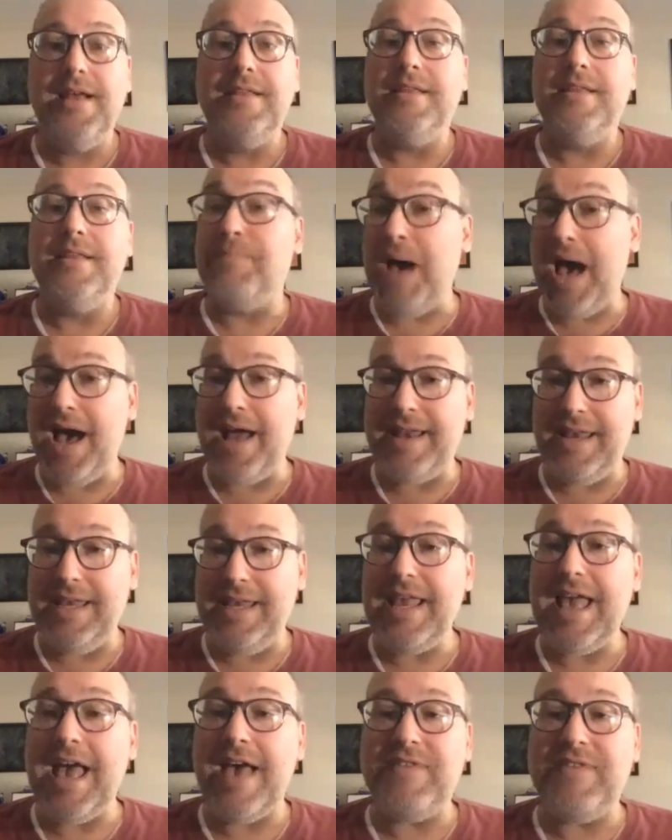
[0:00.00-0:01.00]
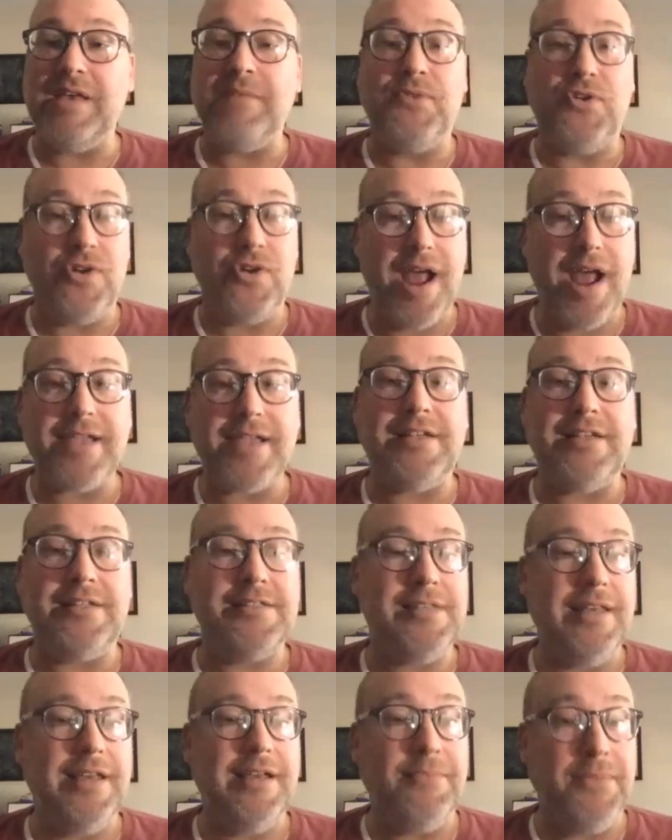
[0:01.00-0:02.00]
The body, having
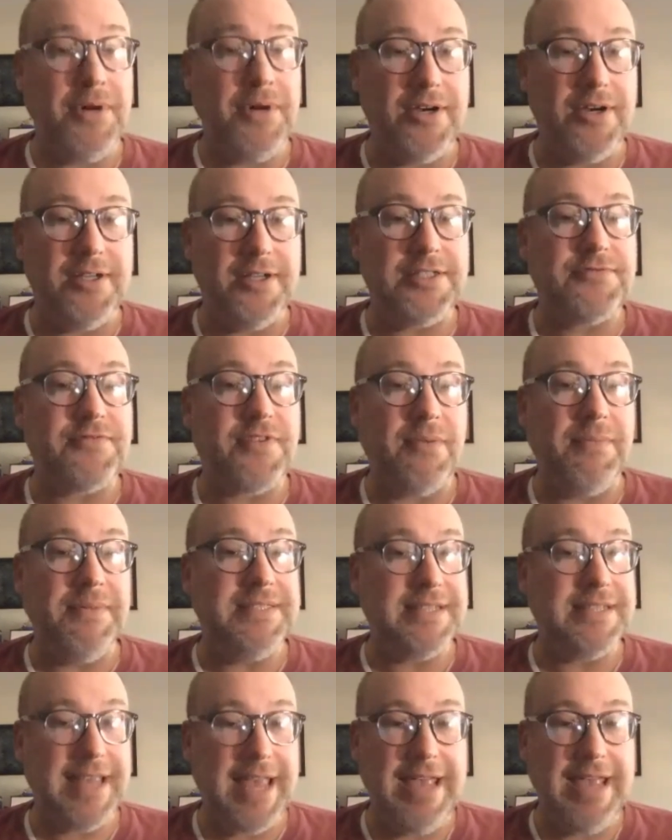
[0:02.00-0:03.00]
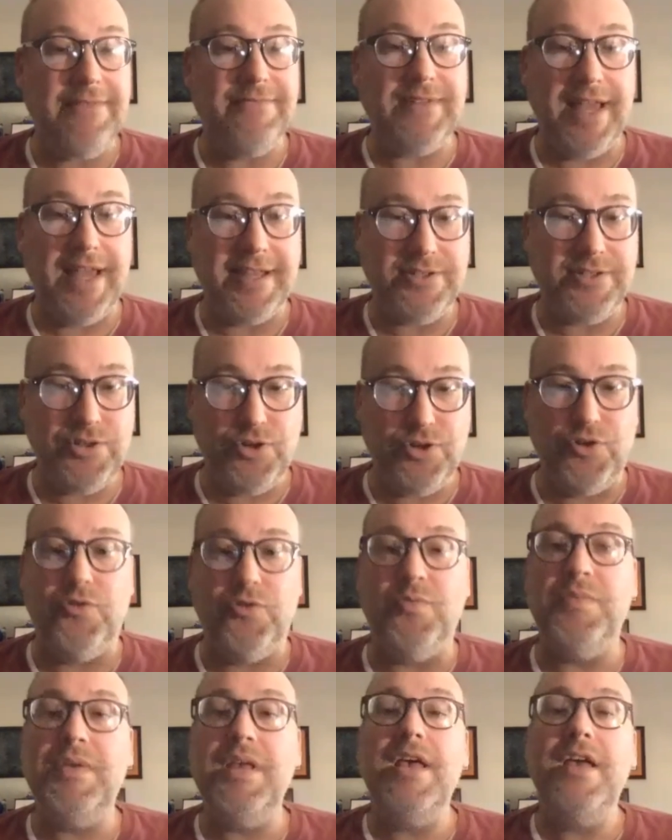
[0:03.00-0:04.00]
miraculously emerged from its cave-like
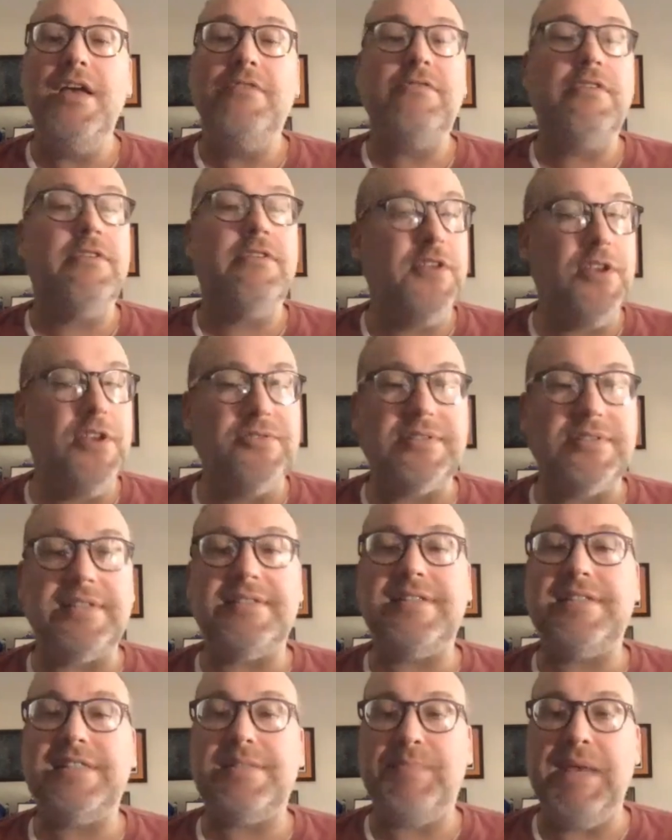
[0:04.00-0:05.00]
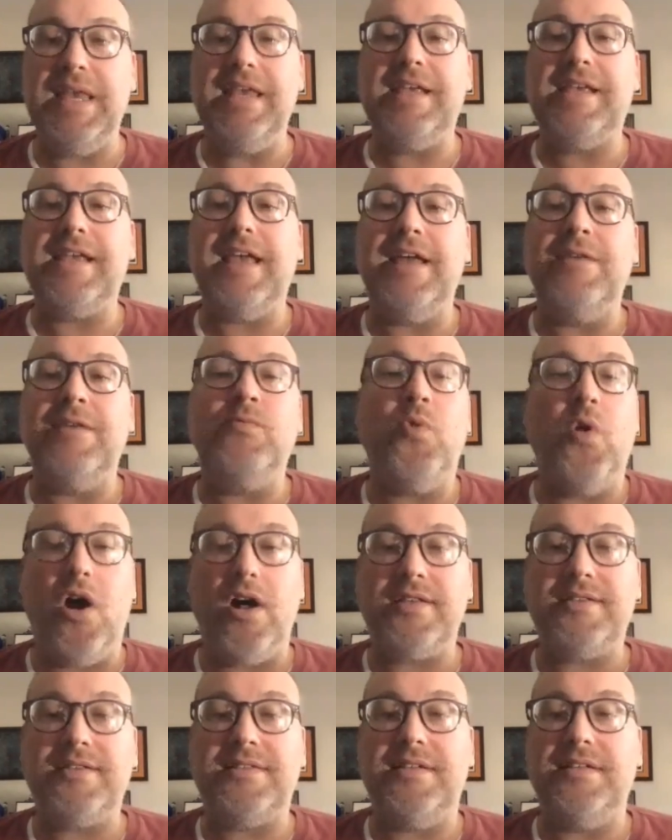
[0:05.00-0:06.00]
tomb, refuses to speak and
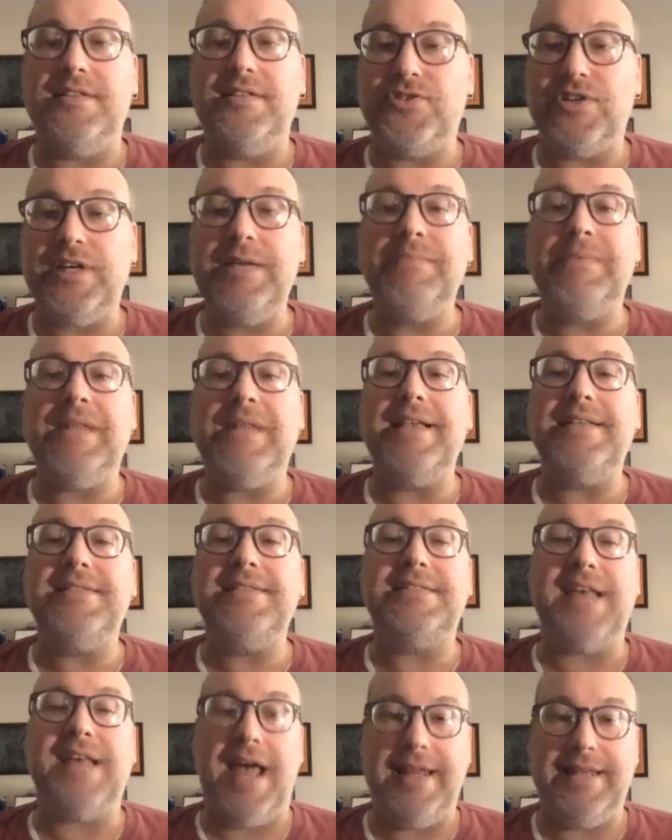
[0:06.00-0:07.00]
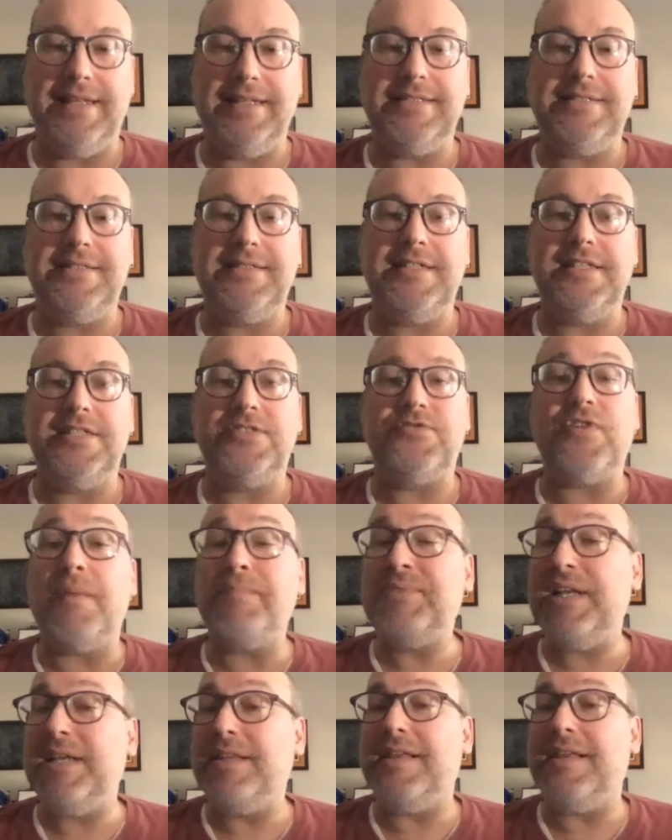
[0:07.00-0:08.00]
walks in a dreamlike silence,
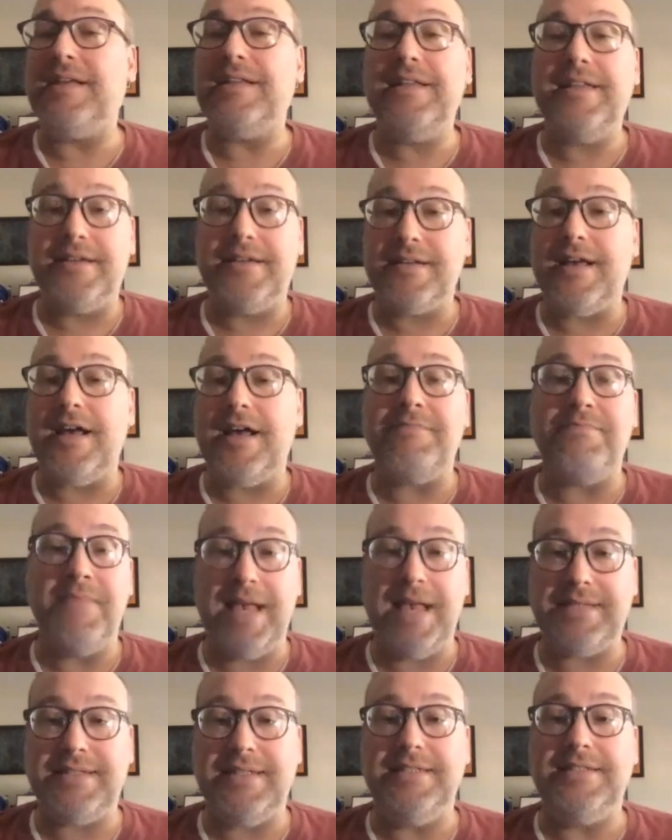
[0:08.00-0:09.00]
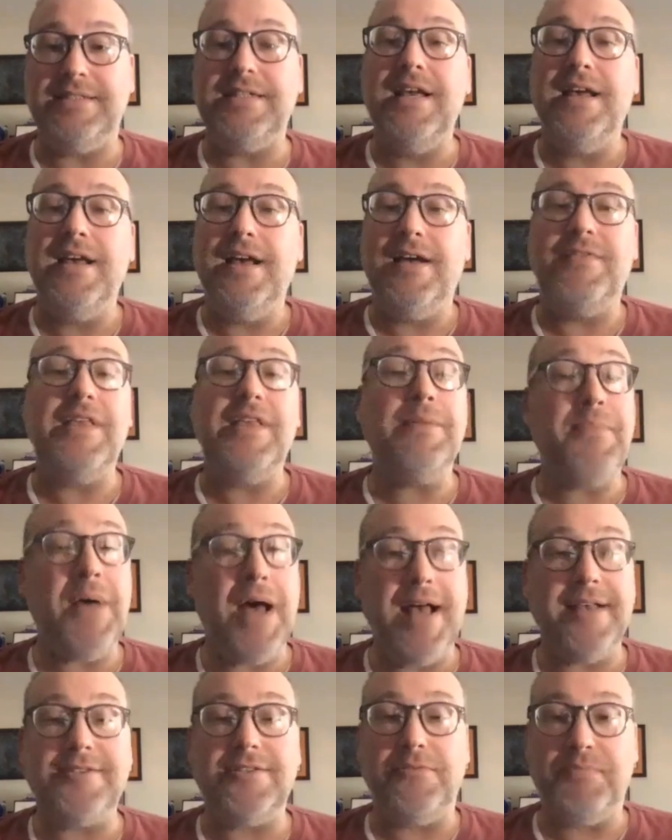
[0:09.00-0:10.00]
disrupting the clear-cut message of the
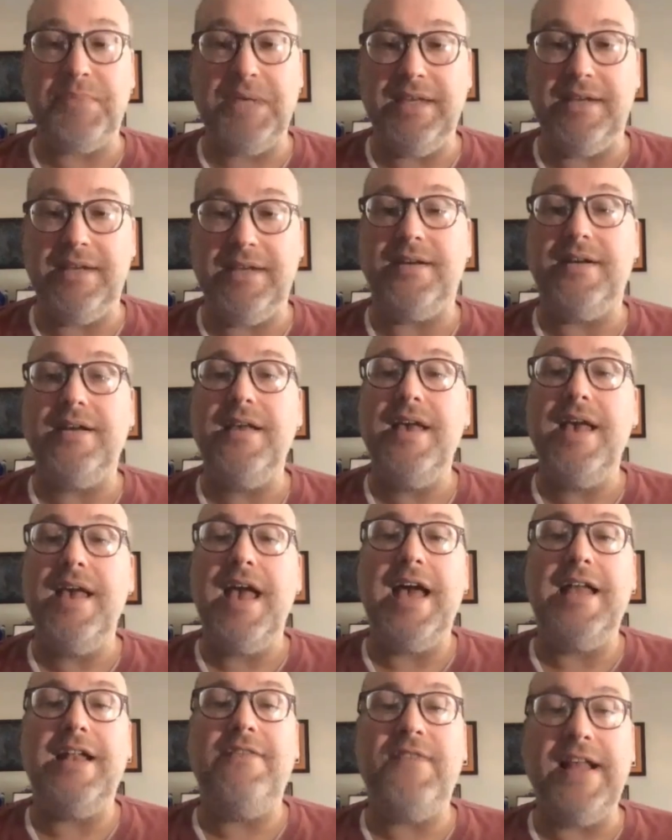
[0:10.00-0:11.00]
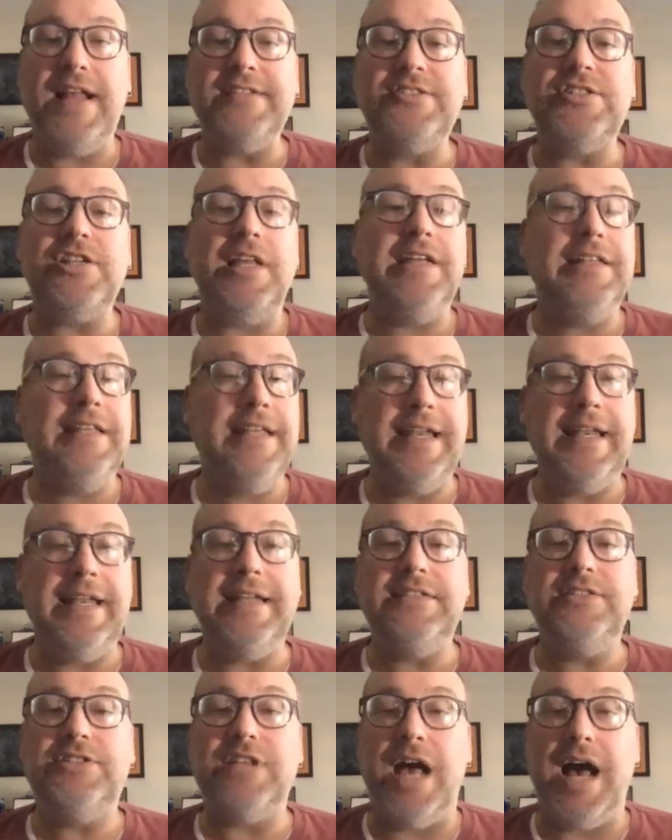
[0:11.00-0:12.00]
Apostle Peter and eventually
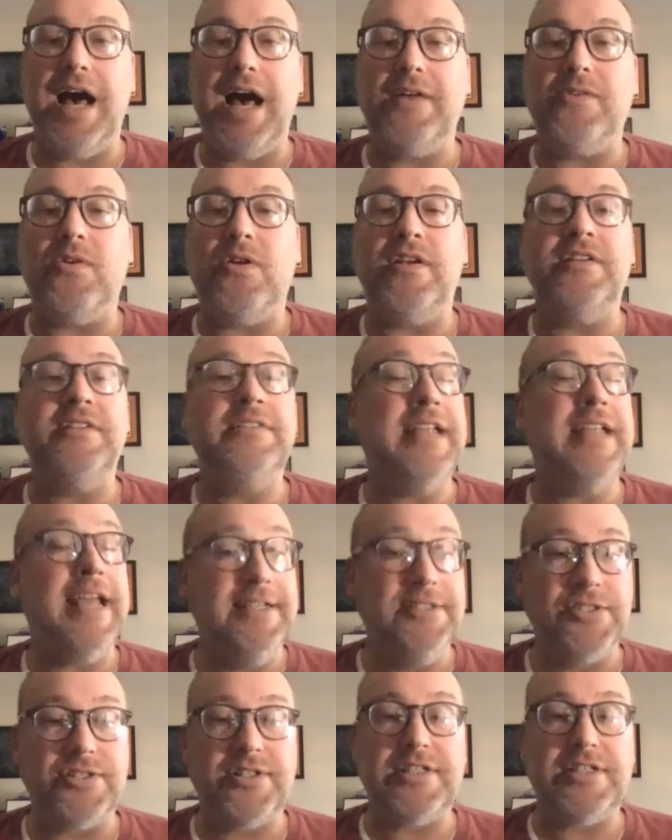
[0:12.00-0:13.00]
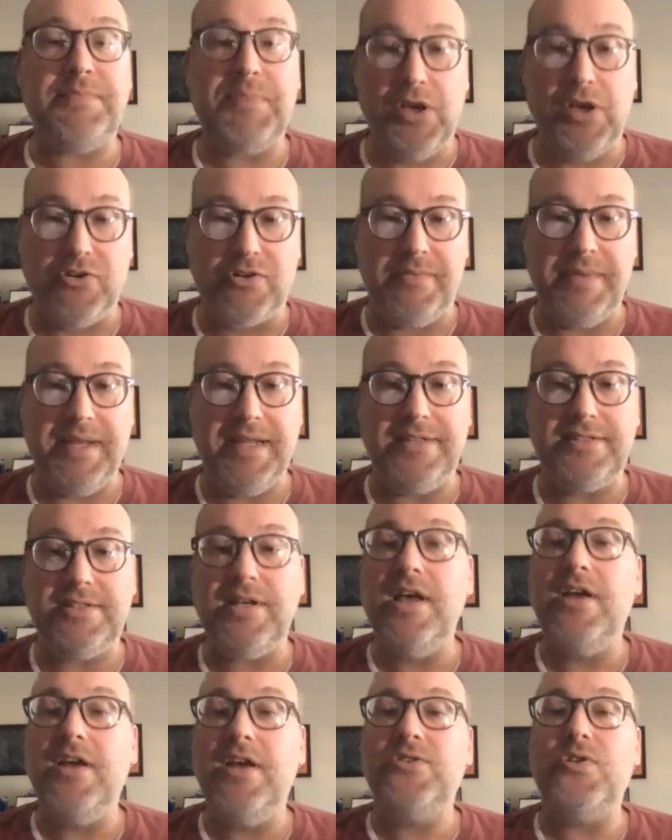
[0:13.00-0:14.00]
leading John on a dangerous pilgrimage
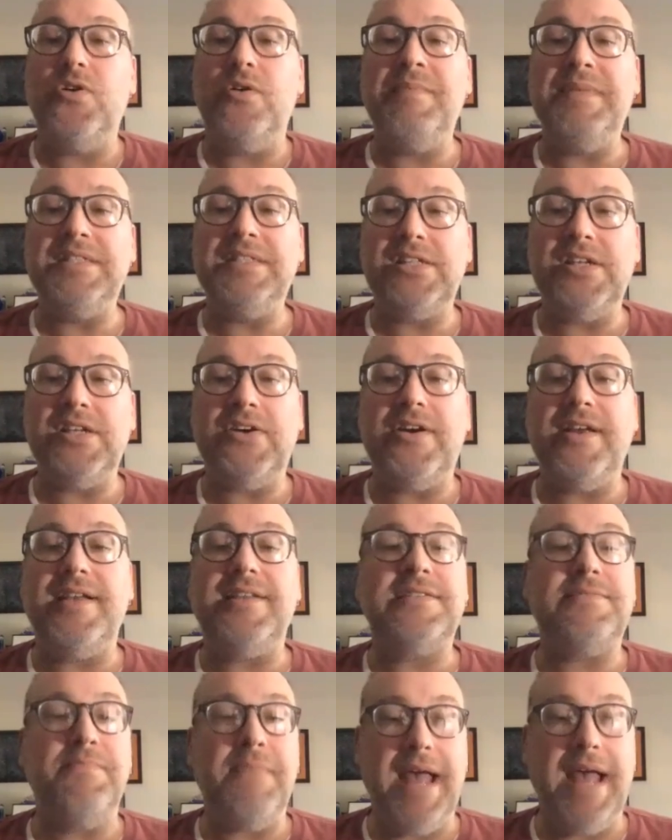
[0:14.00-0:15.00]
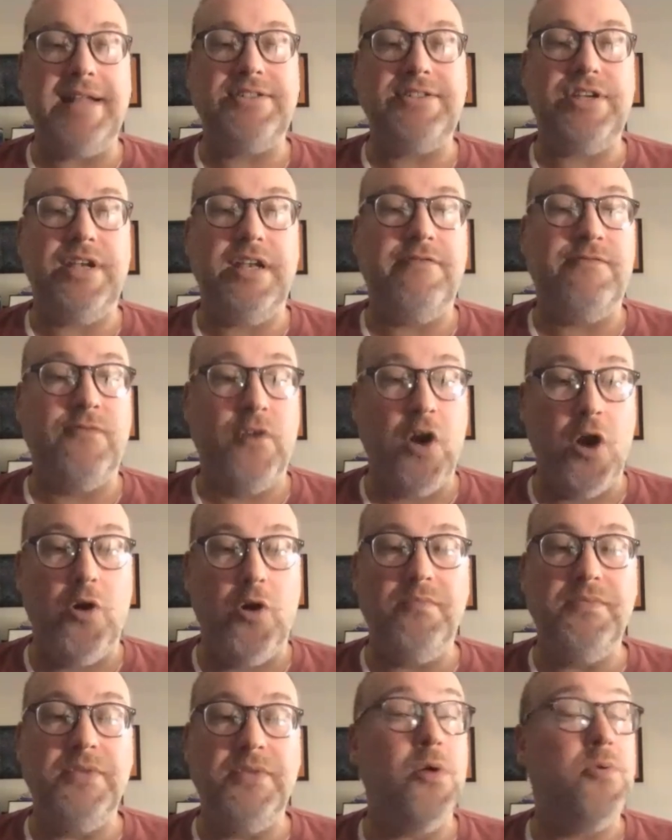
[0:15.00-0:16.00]
to a mysterious mansion in
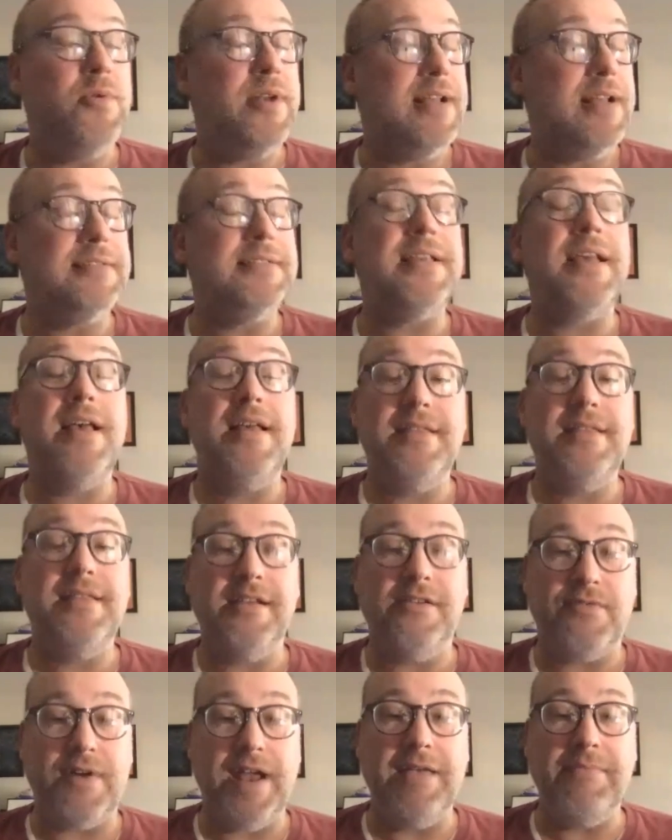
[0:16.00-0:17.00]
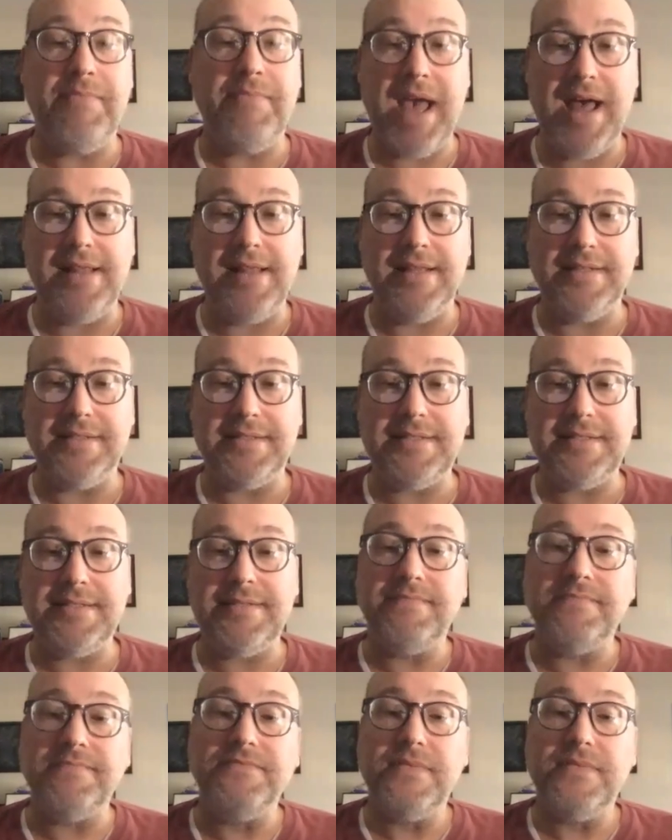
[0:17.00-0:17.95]
Rome known as the Gray Palace.